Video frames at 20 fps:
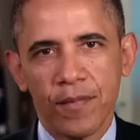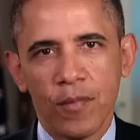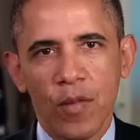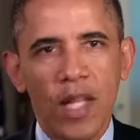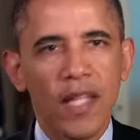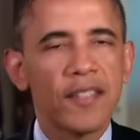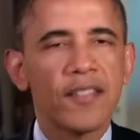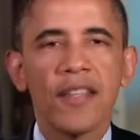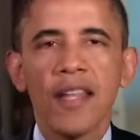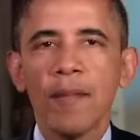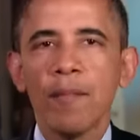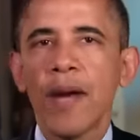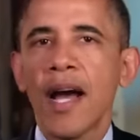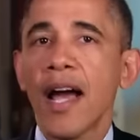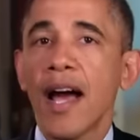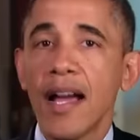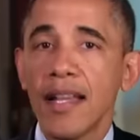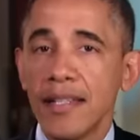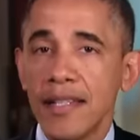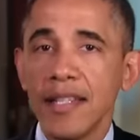While it's not
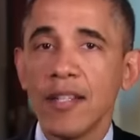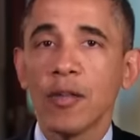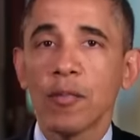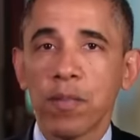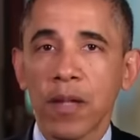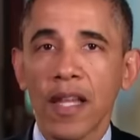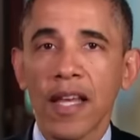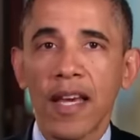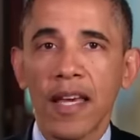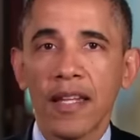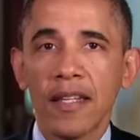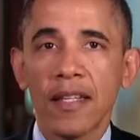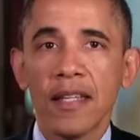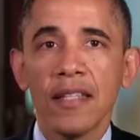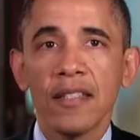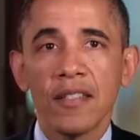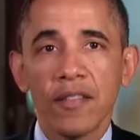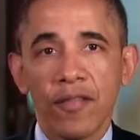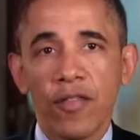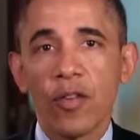my ideal plan
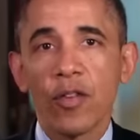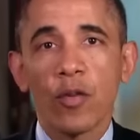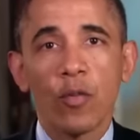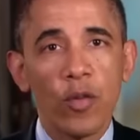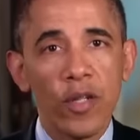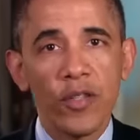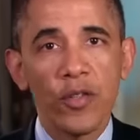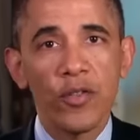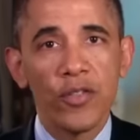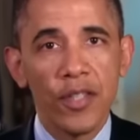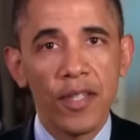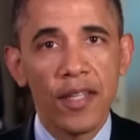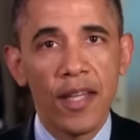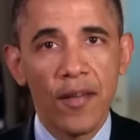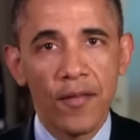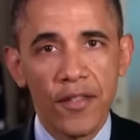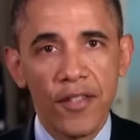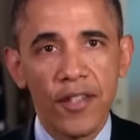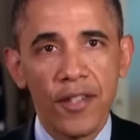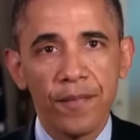to further reduce the
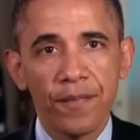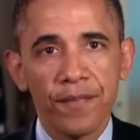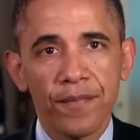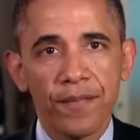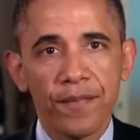deficit,